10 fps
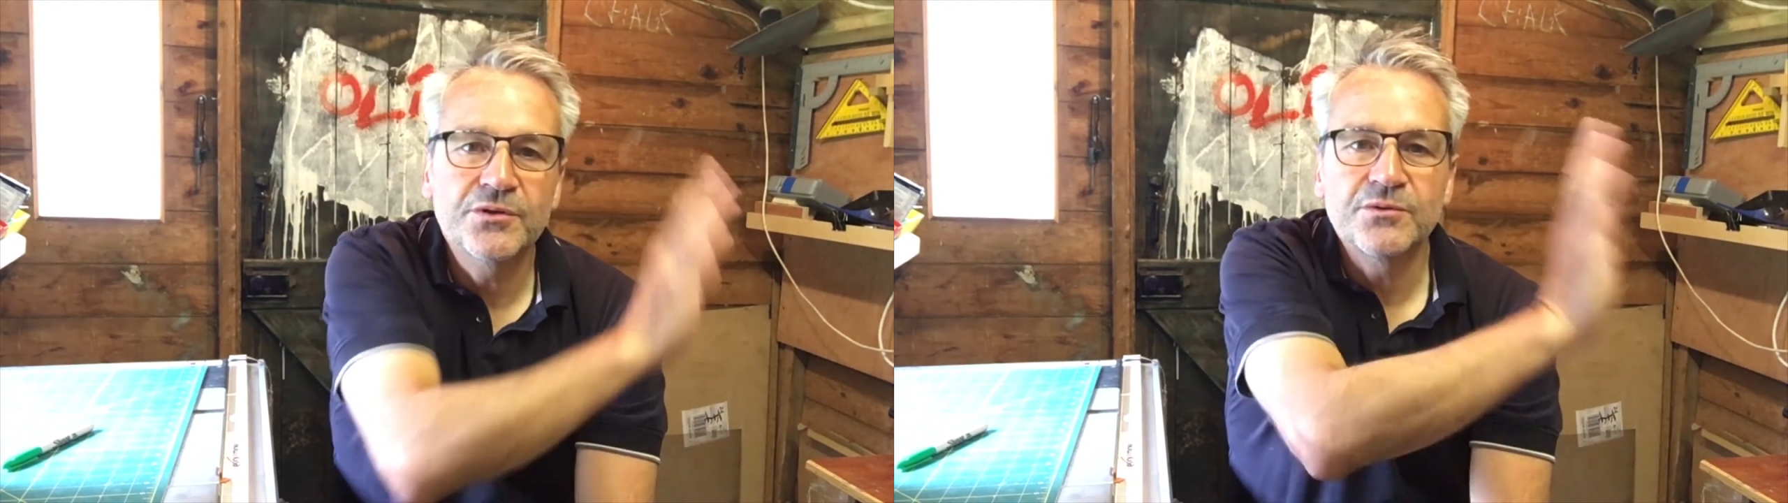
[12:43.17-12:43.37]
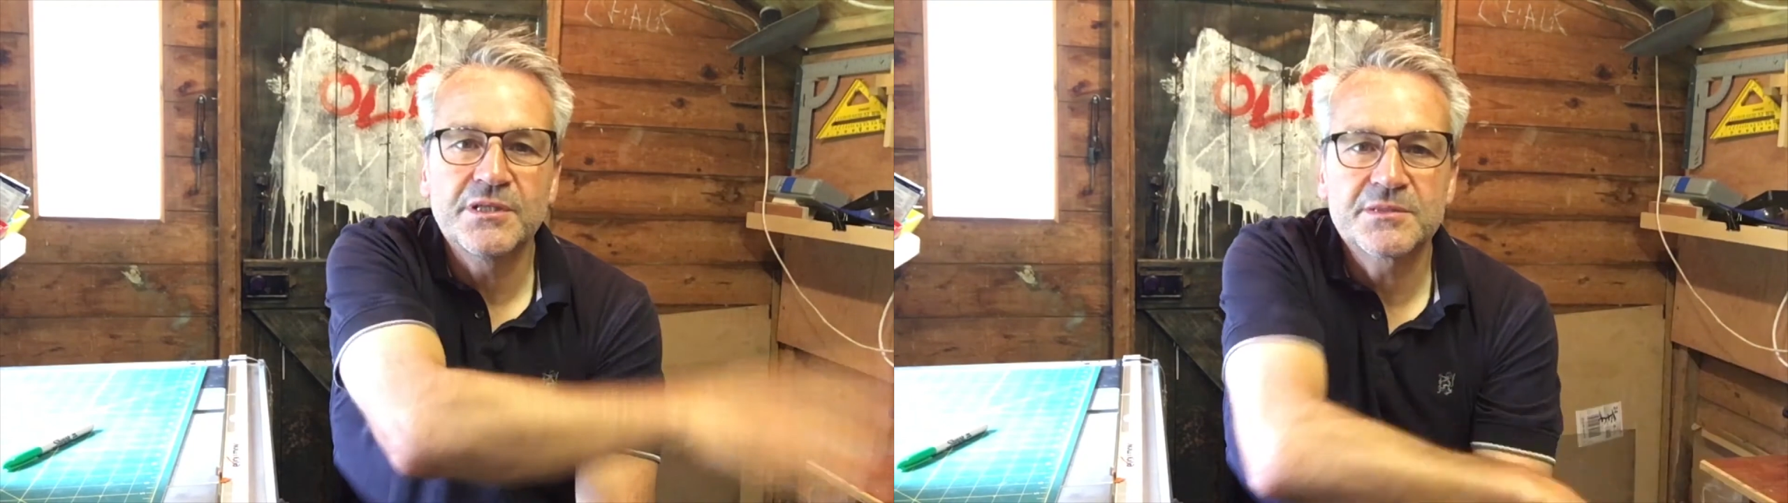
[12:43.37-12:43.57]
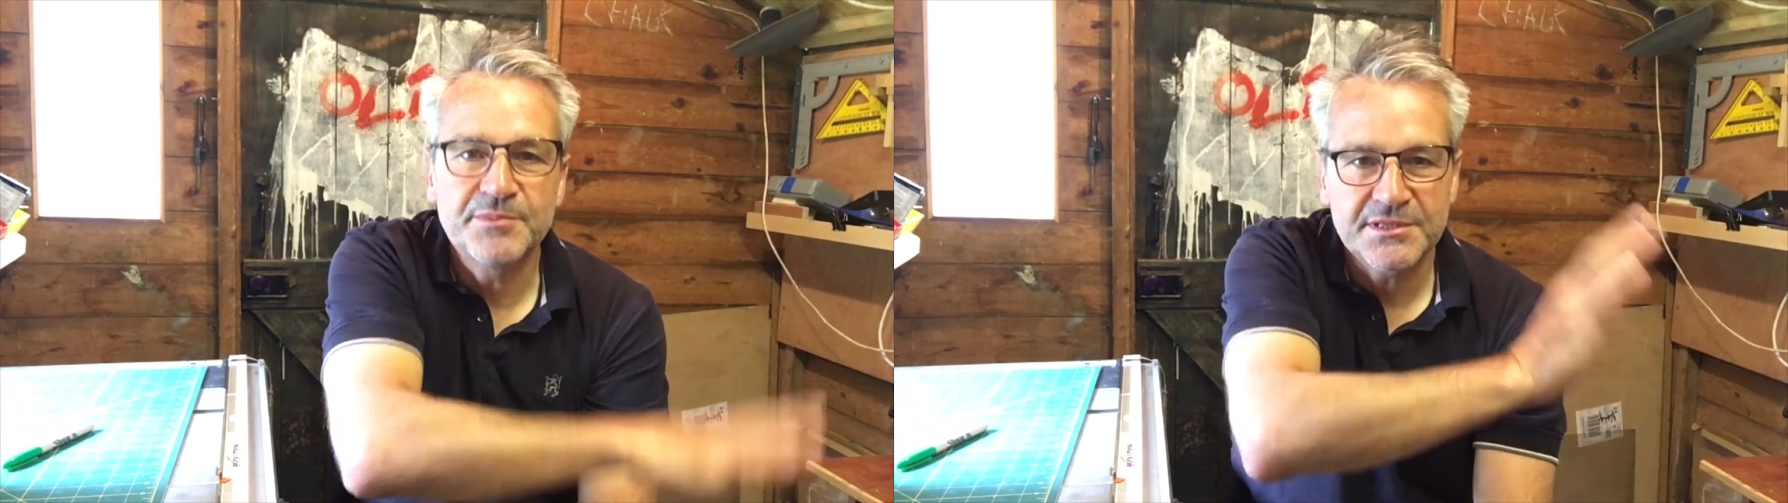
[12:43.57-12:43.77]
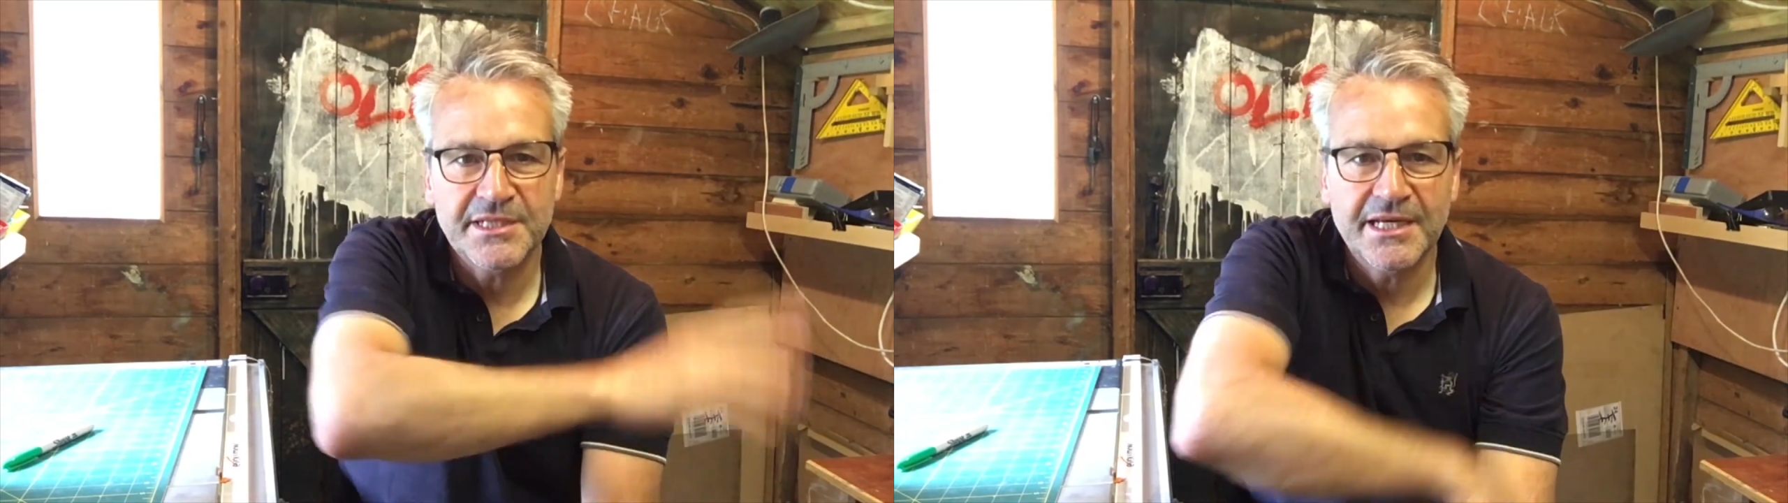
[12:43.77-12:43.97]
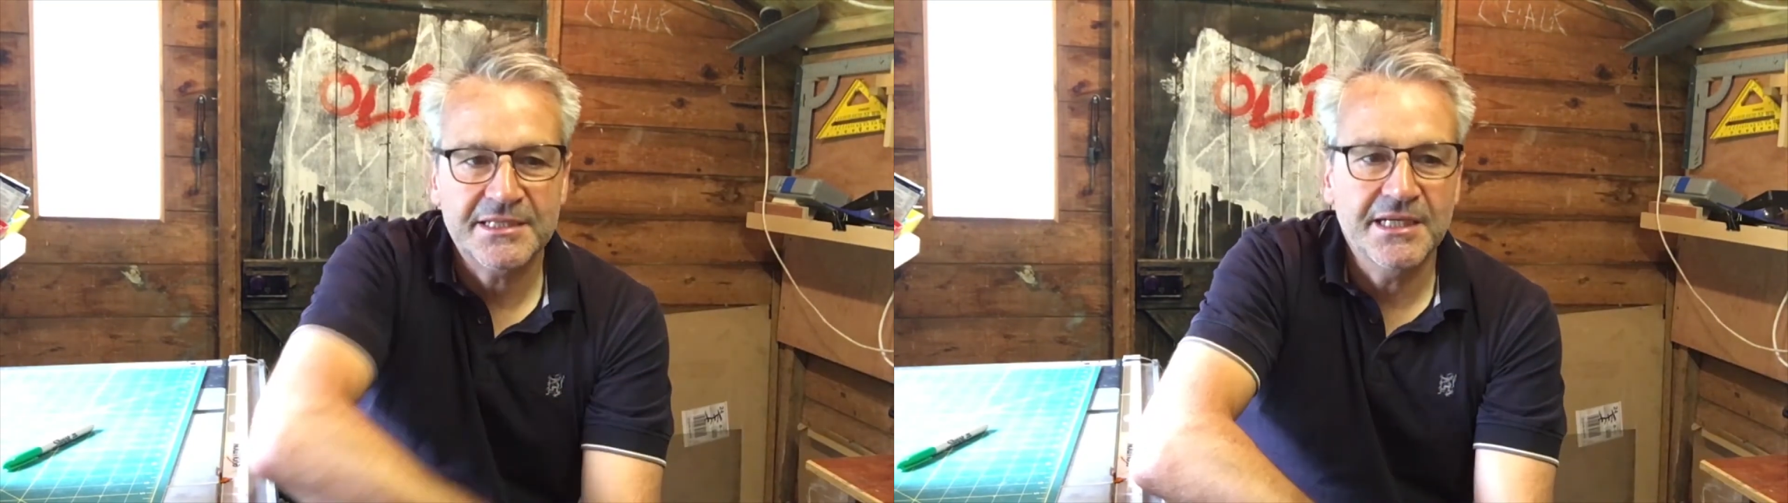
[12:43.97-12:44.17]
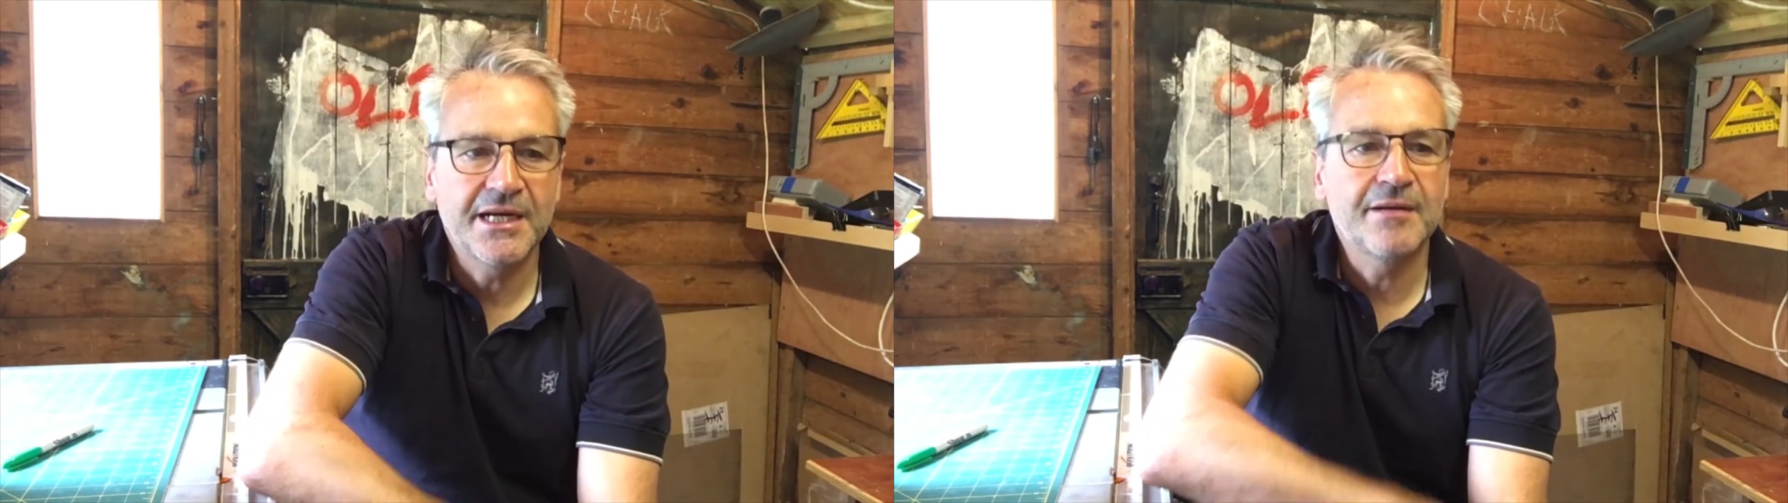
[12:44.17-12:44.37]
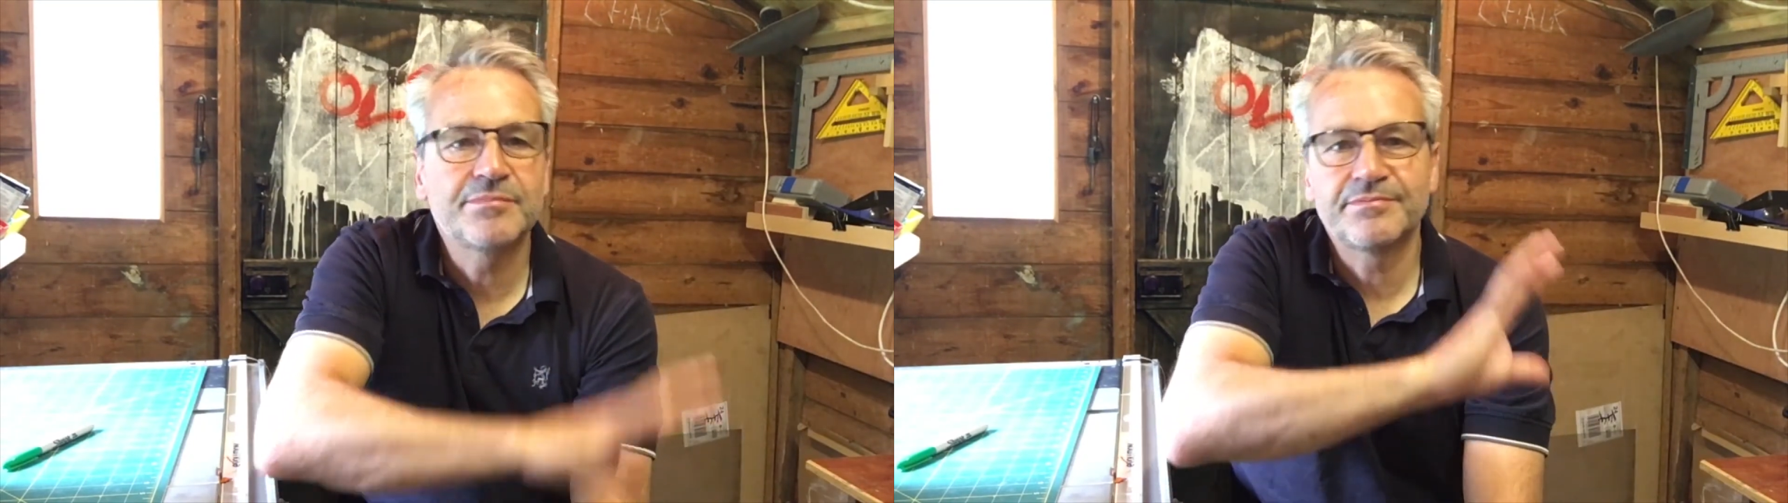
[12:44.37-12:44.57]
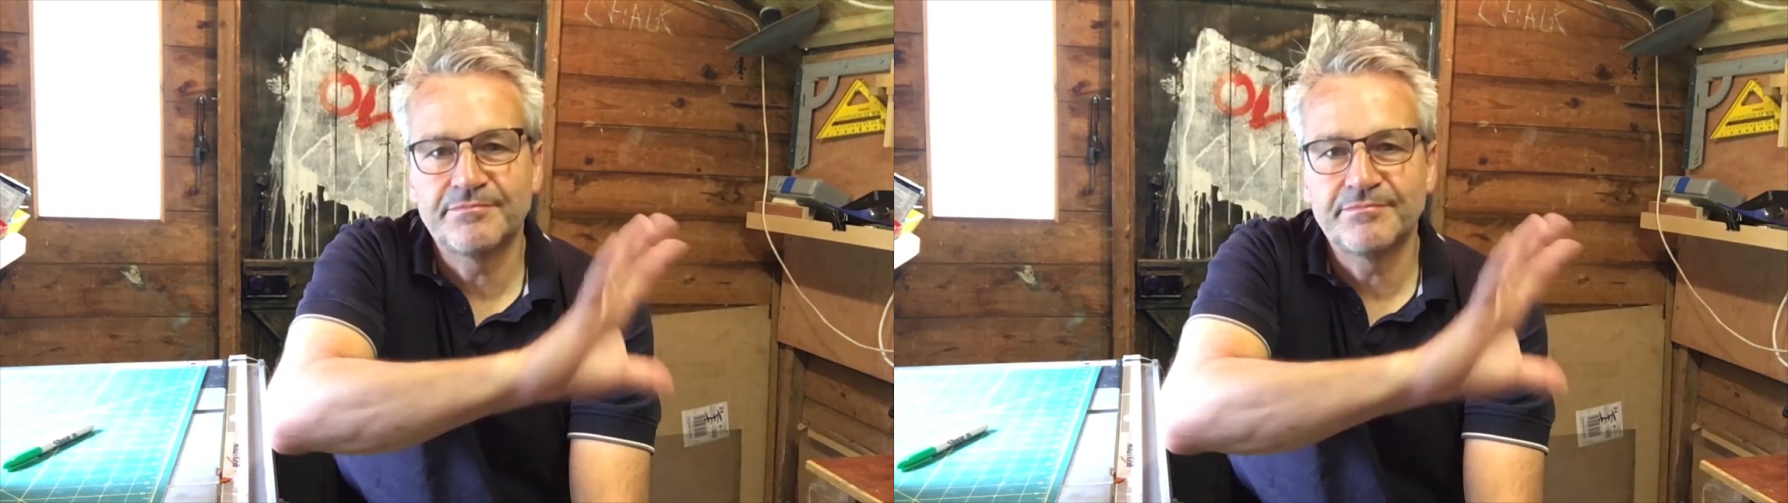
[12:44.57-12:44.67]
all needs to be stacked up,